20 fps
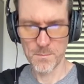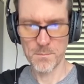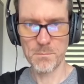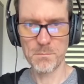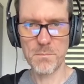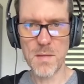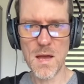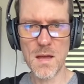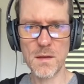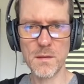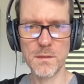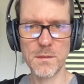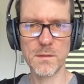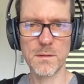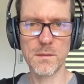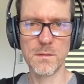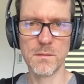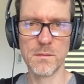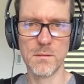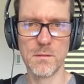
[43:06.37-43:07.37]

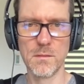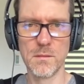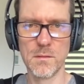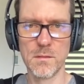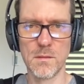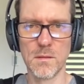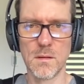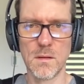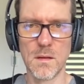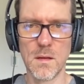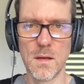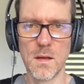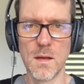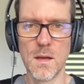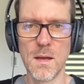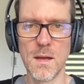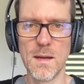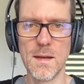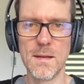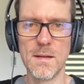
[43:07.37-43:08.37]
Bells.
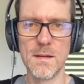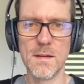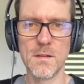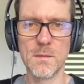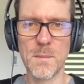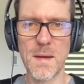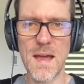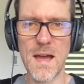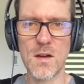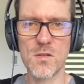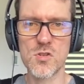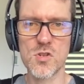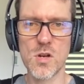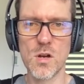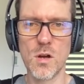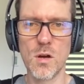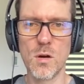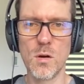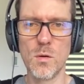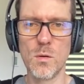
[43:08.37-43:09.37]
And here's my
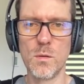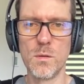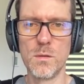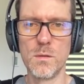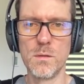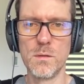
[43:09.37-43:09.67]
outro.